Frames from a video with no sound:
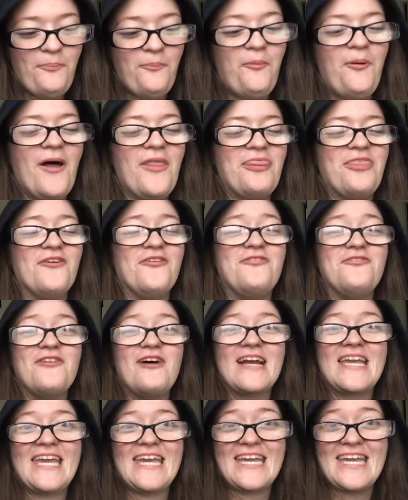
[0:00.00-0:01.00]
What the
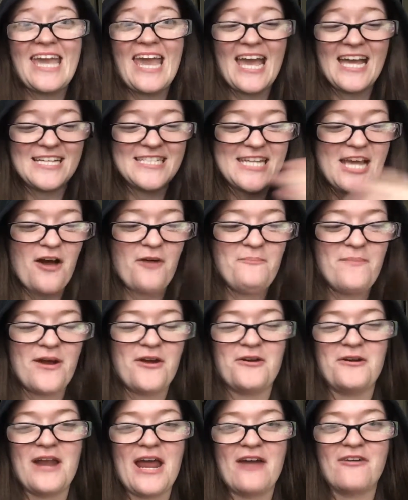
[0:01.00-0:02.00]
fuck? He can't down
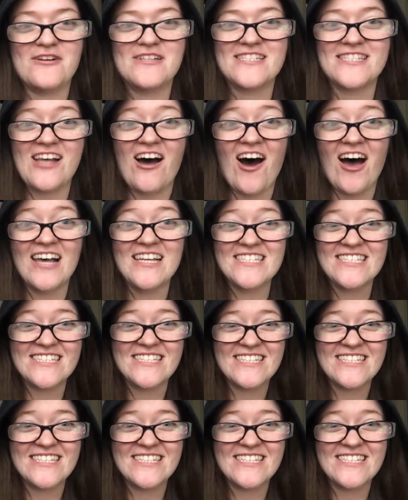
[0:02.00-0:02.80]
marinara sauce?